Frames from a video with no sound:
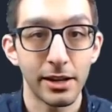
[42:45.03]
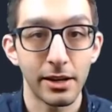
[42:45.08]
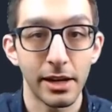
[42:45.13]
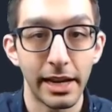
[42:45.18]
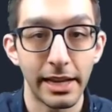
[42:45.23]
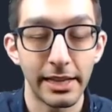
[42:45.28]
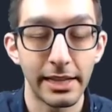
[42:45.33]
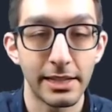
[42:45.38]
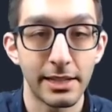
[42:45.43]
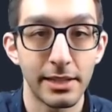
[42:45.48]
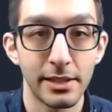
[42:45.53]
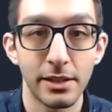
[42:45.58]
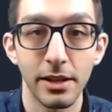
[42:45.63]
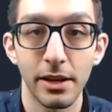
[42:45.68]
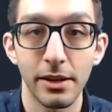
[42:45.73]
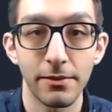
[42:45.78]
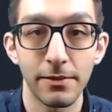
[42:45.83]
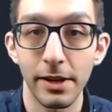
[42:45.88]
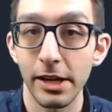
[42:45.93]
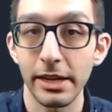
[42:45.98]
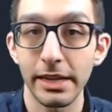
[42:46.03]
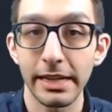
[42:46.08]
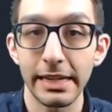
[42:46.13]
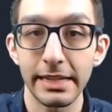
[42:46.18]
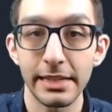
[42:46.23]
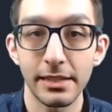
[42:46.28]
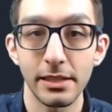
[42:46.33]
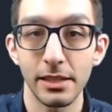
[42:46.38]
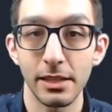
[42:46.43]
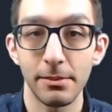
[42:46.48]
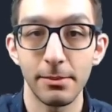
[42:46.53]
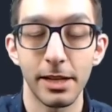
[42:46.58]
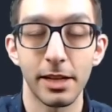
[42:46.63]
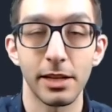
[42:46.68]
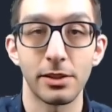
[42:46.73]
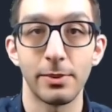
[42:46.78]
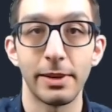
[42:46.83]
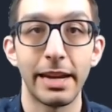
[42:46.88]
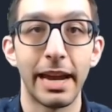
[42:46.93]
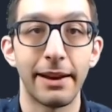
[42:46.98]
And this is done very easily because
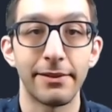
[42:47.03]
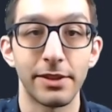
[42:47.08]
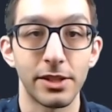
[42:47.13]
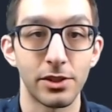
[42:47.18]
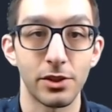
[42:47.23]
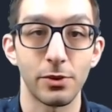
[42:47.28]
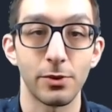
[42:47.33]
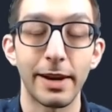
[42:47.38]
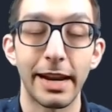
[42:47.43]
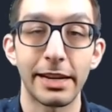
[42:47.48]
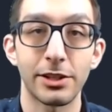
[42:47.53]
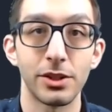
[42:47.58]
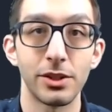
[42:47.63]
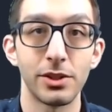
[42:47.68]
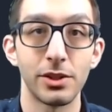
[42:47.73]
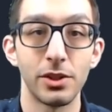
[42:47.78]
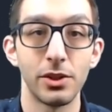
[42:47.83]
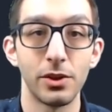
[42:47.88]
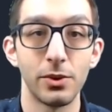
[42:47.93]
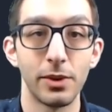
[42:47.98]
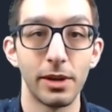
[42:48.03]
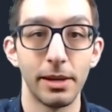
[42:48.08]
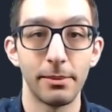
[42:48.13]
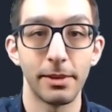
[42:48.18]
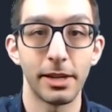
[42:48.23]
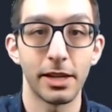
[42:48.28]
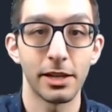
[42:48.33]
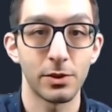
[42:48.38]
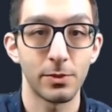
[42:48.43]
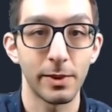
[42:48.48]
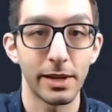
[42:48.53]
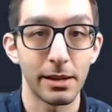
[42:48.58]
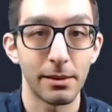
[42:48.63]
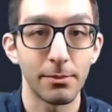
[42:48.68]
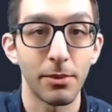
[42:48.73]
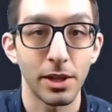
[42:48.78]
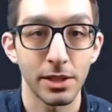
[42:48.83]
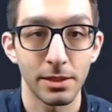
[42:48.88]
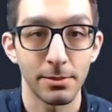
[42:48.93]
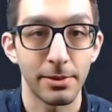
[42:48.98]
we have this direction to, and because we can
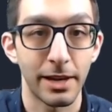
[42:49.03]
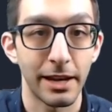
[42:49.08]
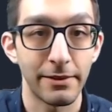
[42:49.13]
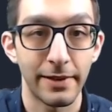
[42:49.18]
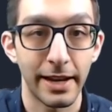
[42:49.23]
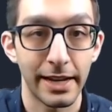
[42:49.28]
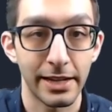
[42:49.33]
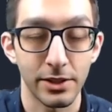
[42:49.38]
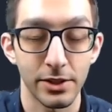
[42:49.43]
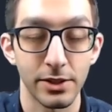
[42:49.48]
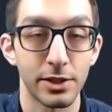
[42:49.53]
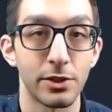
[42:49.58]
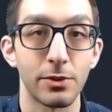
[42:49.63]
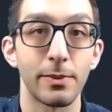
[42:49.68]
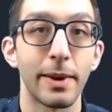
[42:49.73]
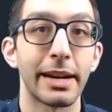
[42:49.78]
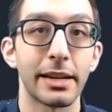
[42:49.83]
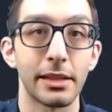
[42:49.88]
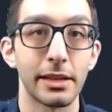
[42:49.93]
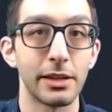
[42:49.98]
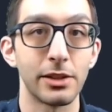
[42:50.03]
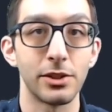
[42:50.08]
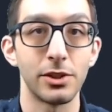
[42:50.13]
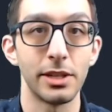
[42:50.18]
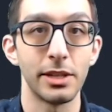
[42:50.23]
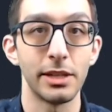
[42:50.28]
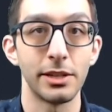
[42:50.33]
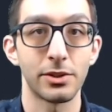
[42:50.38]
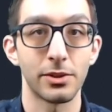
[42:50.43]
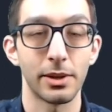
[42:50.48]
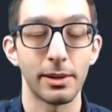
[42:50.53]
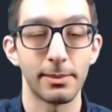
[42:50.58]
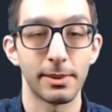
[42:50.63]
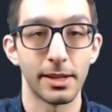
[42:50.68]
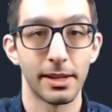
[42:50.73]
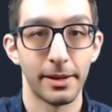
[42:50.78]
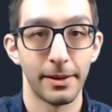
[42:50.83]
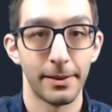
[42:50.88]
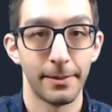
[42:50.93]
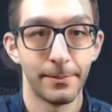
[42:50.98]
multiply vectors directly in GDScript.
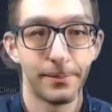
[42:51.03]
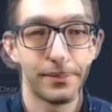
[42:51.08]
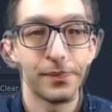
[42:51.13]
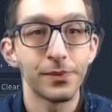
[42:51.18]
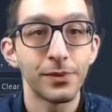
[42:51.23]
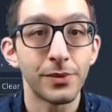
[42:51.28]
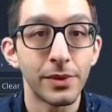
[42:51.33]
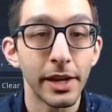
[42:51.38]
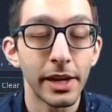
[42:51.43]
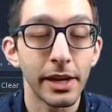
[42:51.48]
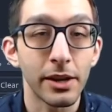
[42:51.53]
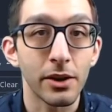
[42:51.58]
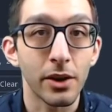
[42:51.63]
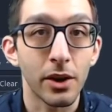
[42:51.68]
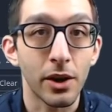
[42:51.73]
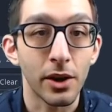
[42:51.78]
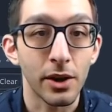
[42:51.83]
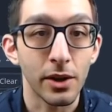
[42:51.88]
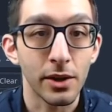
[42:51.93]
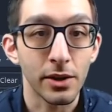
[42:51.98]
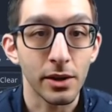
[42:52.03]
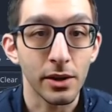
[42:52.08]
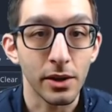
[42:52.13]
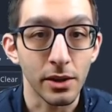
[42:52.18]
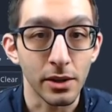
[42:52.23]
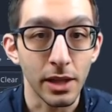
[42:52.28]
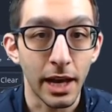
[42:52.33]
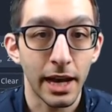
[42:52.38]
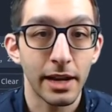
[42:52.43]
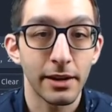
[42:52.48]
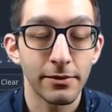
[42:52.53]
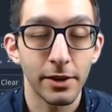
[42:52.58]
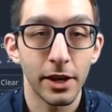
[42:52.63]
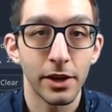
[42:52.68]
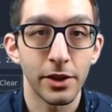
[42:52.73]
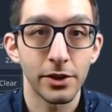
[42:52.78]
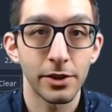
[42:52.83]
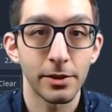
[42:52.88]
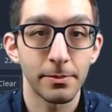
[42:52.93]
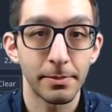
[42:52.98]
There are a lot of
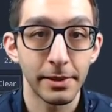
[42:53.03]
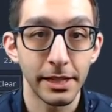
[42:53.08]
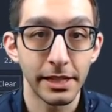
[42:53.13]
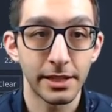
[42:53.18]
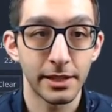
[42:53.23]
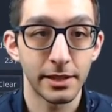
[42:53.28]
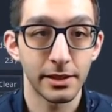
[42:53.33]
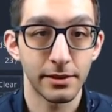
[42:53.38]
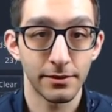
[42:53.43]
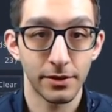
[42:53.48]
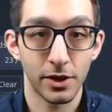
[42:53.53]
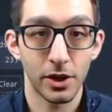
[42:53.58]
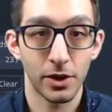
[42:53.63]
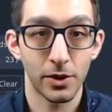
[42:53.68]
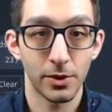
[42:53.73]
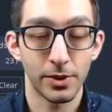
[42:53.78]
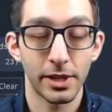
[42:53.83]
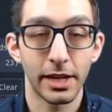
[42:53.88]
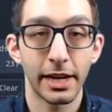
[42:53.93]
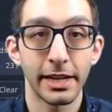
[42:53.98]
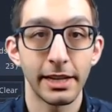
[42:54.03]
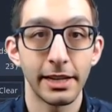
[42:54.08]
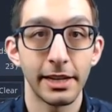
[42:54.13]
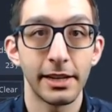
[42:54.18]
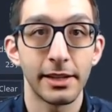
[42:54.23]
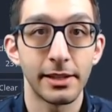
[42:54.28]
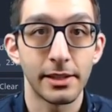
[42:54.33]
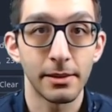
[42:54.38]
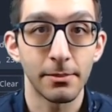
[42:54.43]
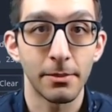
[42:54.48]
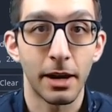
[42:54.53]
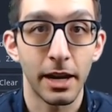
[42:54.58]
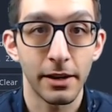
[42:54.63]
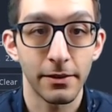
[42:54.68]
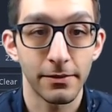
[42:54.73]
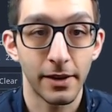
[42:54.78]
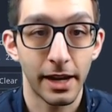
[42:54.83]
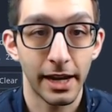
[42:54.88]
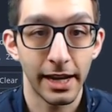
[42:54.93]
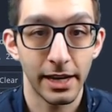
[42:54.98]
other pieces of code that I needed to
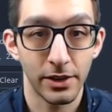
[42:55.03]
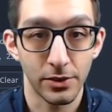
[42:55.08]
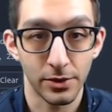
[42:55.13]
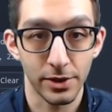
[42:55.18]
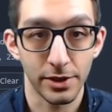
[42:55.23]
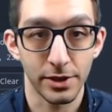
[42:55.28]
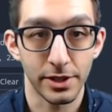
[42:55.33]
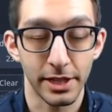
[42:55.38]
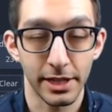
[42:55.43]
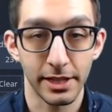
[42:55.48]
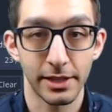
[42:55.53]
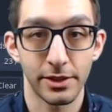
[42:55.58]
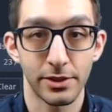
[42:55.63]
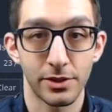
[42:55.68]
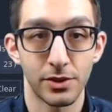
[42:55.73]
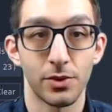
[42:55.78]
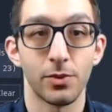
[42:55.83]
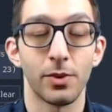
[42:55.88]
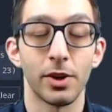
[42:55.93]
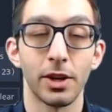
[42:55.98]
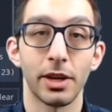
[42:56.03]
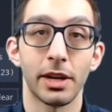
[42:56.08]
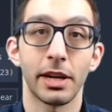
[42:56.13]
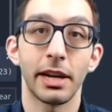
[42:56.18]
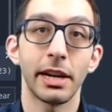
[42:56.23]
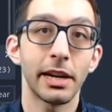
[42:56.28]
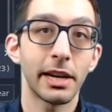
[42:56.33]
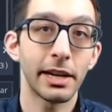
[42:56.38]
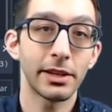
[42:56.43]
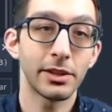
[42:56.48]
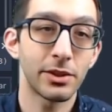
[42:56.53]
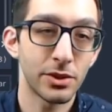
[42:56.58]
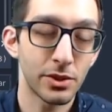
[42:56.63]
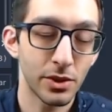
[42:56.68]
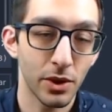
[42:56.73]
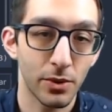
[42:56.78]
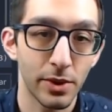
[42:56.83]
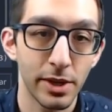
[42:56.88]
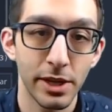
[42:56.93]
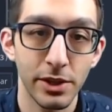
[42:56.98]
modify in order to get this to work. And I
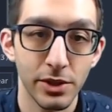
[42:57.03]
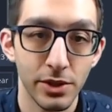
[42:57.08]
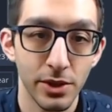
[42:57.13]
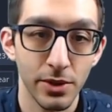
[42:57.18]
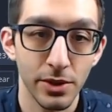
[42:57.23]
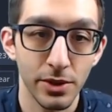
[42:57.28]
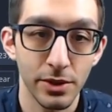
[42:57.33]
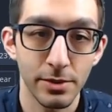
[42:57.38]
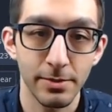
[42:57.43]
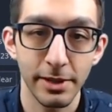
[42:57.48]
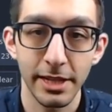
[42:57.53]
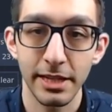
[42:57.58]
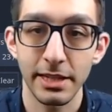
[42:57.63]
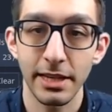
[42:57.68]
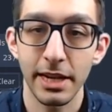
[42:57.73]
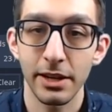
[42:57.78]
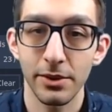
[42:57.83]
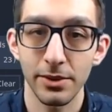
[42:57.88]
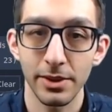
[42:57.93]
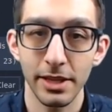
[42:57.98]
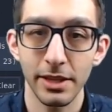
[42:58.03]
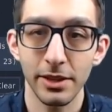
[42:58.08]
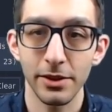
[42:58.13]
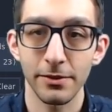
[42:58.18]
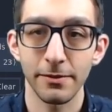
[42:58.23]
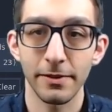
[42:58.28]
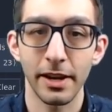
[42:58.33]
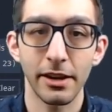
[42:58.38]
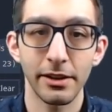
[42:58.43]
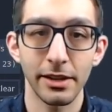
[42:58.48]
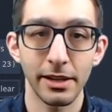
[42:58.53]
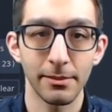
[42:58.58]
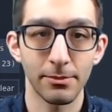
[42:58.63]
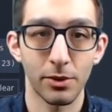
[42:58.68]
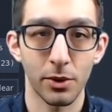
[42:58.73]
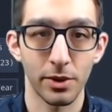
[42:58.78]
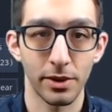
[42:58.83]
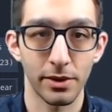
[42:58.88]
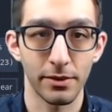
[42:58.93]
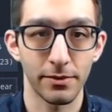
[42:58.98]
don't want to show those because I don't think they're very
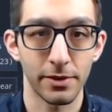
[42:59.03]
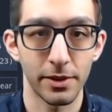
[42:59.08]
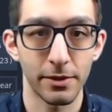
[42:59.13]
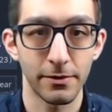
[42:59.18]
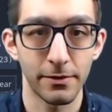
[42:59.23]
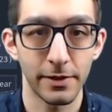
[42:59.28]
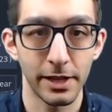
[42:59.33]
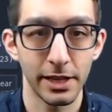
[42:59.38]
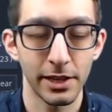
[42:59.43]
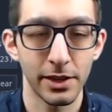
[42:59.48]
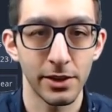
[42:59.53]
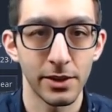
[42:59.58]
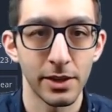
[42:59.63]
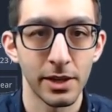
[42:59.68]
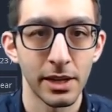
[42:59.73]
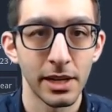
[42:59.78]
important for the video.